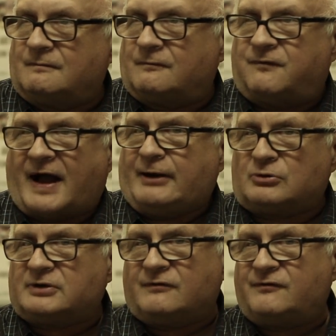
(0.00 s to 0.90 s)

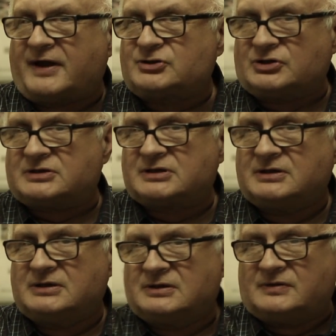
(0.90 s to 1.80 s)
viral infections
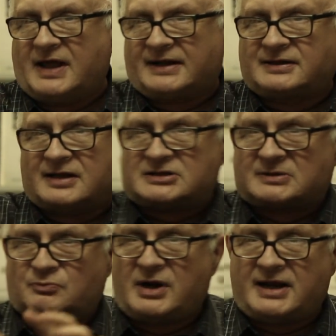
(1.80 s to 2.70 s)
that can
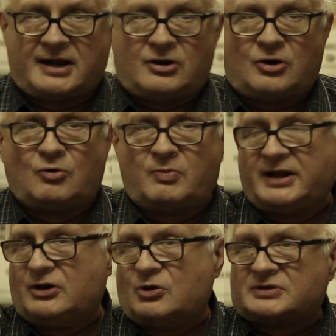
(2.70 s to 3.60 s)
spread and
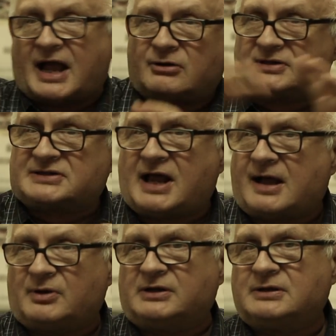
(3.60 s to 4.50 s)
nobody knows how to
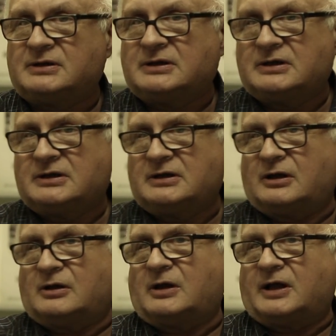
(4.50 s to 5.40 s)
stop it.
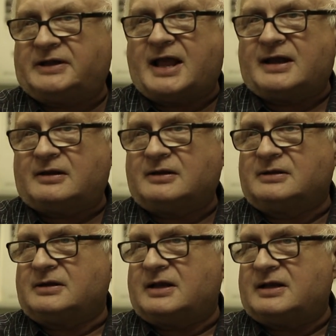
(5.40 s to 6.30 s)
Again,
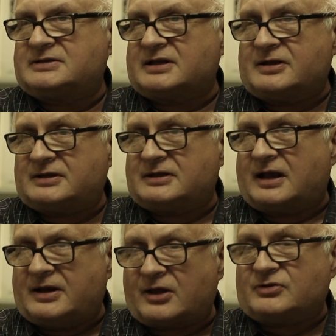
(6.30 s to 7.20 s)
it's an,
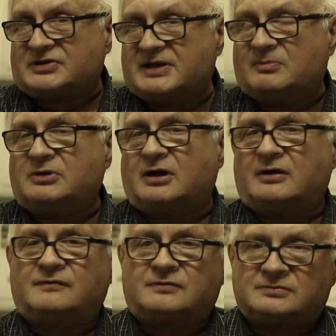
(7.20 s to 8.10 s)
another symbol
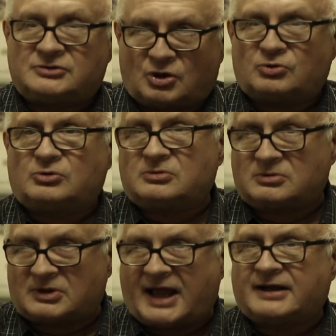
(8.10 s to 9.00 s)
of total
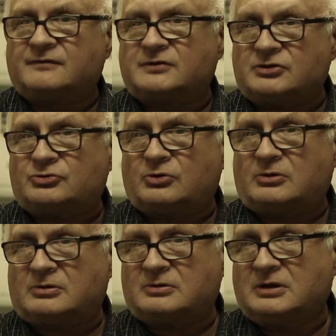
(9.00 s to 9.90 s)
lack of
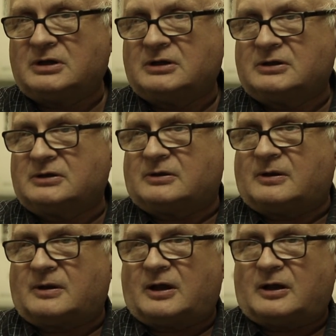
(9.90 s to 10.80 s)
control.
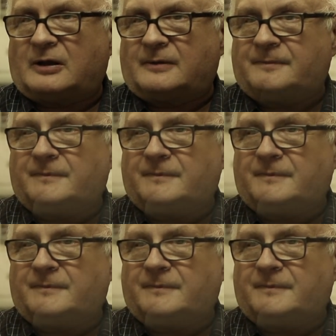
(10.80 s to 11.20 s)
Uh,